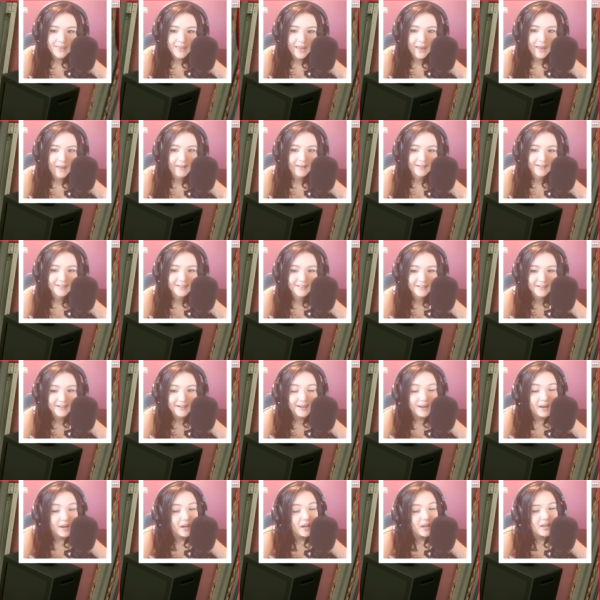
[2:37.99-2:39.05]
that
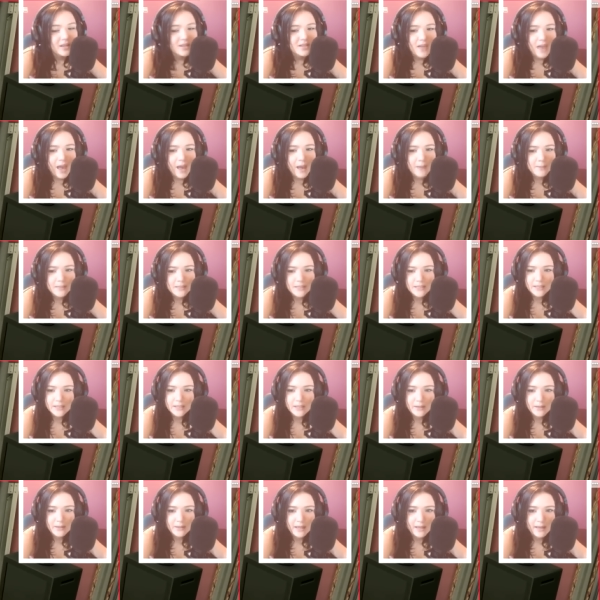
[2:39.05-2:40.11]
is
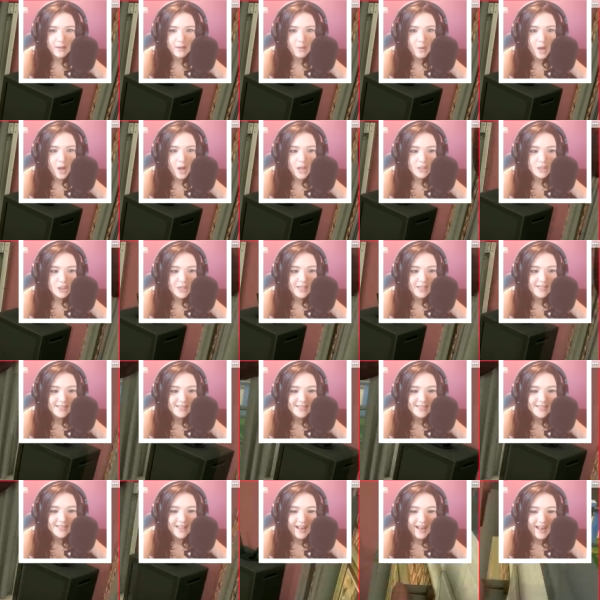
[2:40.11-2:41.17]
absolutely gorgeous.
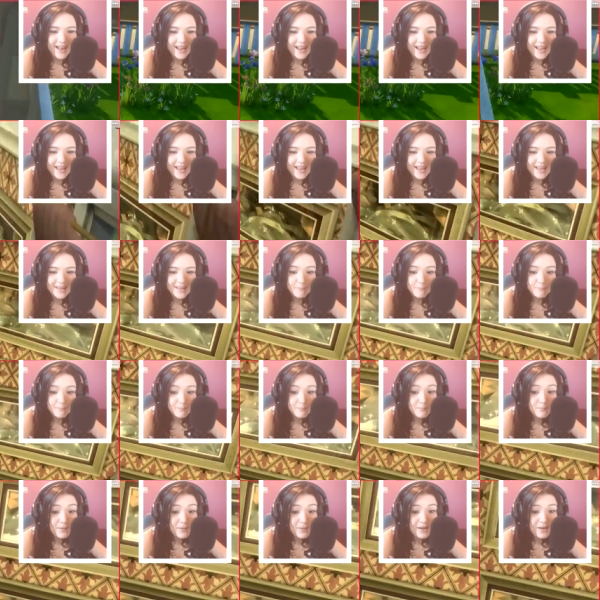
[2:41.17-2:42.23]
A
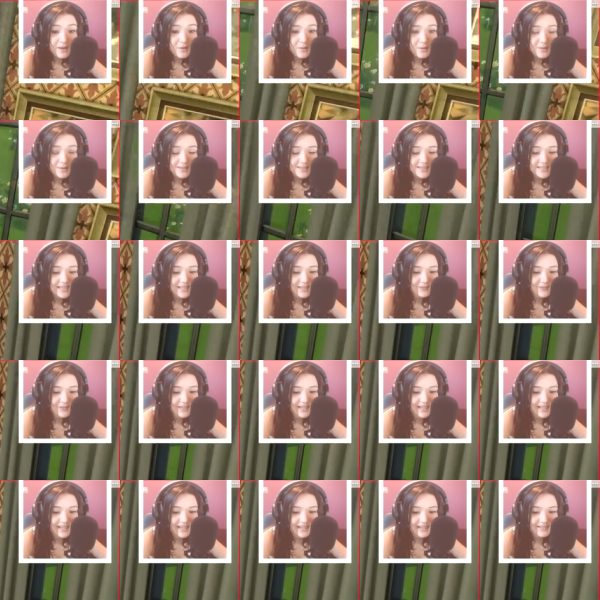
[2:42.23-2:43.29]
big old
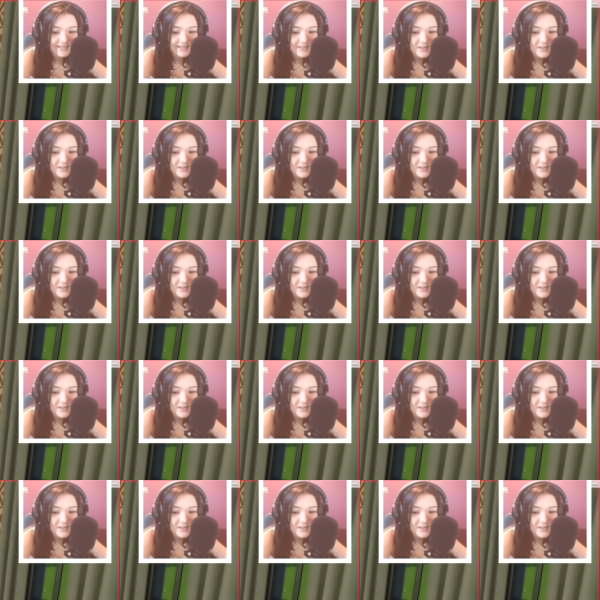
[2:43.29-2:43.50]
TV,